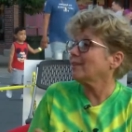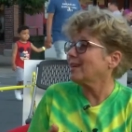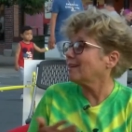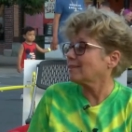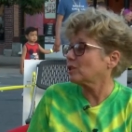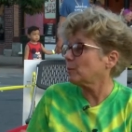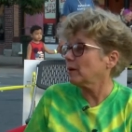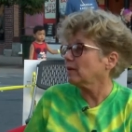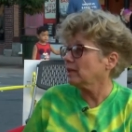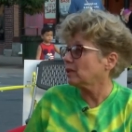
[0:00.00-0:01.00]
their
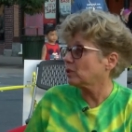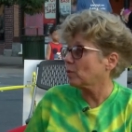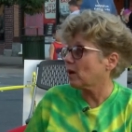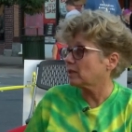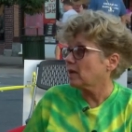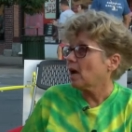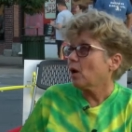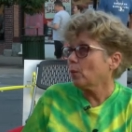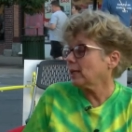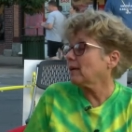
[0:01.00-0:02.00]
experience was.
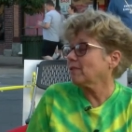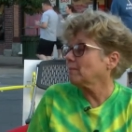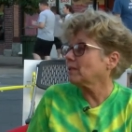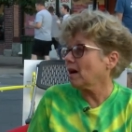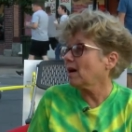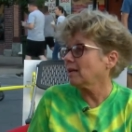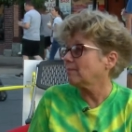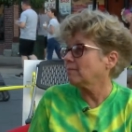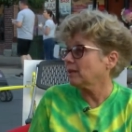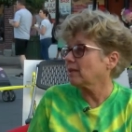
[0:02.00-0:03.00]
We give them
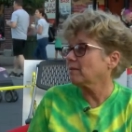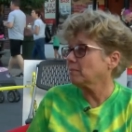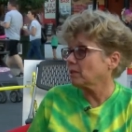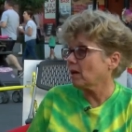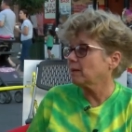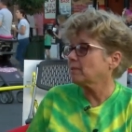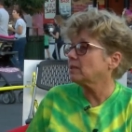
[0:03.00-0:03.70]
time. We give them time to